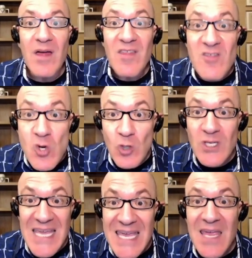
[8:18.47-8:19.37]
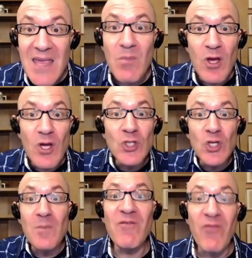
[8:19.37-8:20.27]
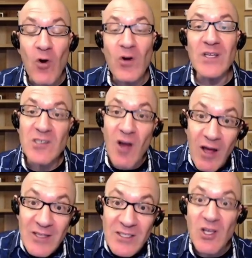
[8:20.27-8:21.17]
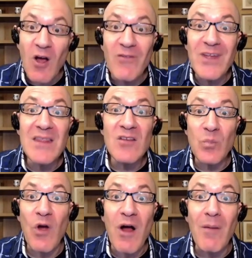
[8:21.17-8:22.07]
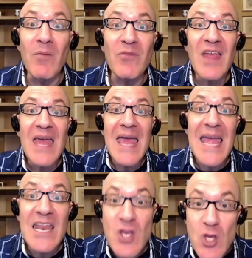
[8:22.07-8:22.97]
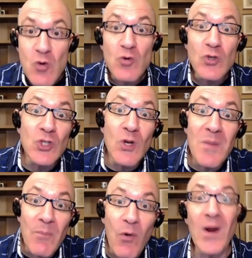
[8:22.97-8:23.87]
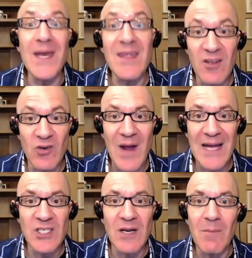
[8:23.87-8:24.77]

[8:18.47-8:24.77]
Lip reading: Your team should be focused on solving these problems, and you should be pointing the direction.